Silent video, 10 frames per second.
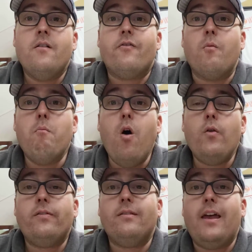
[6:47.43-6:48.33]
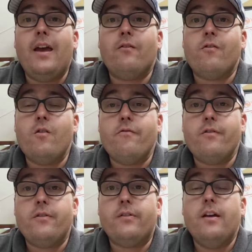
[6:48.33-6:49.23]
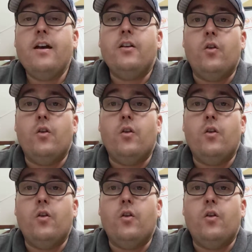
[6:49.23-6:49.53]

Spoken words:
For most Land Rovers,